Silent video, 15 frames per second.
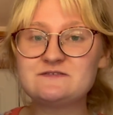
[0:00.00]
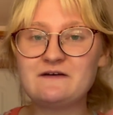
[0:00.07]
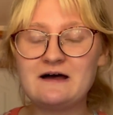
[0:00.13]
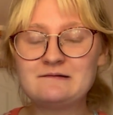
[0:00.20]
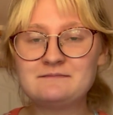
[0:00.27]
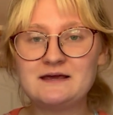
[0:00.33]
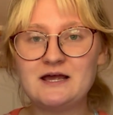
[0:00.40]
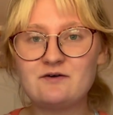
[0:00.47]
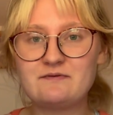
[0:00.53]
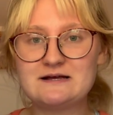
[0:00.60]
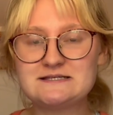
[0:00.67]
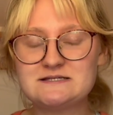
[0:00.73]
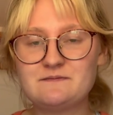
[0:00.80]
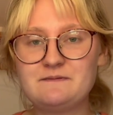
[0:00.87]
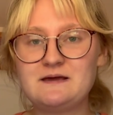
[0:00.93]
found me a
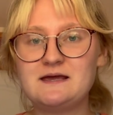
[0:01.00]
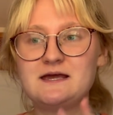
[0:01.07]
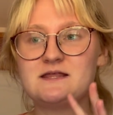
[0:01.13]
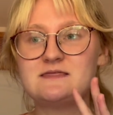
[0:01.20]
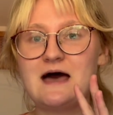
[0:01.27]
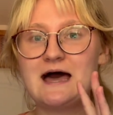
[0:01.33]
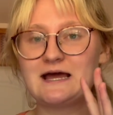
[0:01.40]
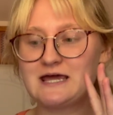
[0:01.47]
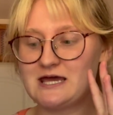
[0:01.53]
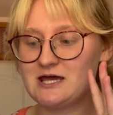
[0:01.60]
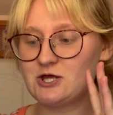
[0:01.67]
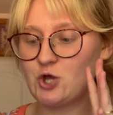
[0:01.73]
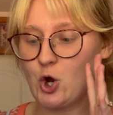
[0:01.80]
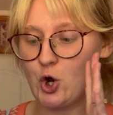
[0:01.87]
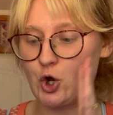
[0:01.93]
recipe that
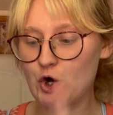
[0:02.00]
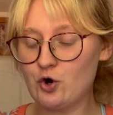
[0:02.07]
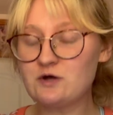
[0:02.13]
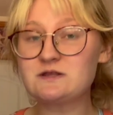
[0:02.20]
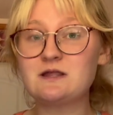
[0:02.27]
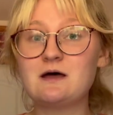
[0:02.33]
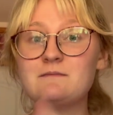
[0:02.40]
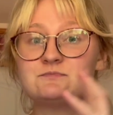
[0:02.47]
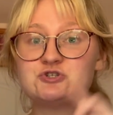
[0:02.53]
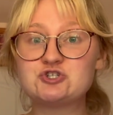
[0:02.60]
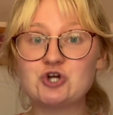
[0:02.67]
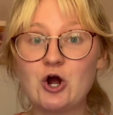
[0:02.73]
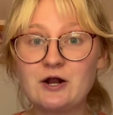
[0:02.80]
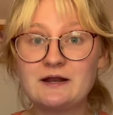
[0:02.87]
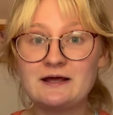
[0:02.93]
can cook them
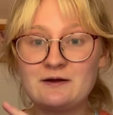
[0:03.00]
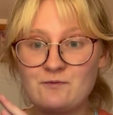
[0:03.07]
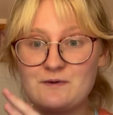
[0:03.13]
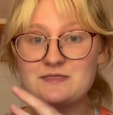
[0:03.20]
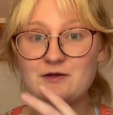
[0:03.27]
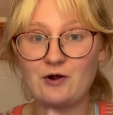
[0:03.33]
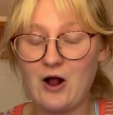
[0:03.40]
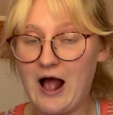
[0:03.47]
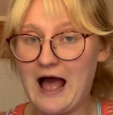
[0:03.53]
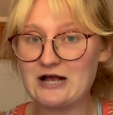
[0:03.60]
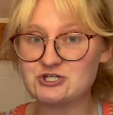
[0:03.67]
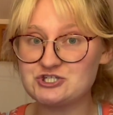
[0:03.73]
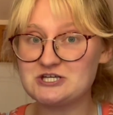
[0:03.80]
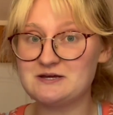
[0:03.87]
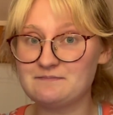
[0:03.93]
starting when they're
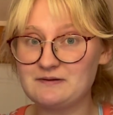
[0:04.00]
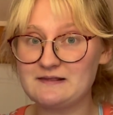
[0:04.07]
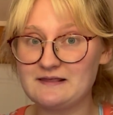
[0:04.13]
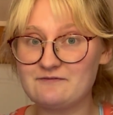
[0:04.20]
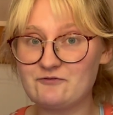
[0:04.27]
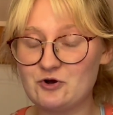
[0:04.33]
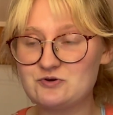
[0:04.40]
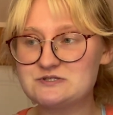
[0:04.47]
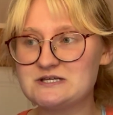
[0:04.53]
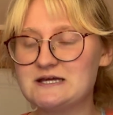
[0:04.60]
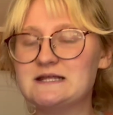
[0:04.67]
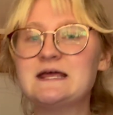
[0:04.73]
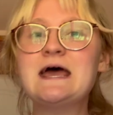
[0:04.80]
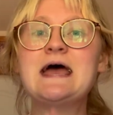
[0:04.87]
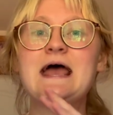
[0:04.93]
actually completely frozen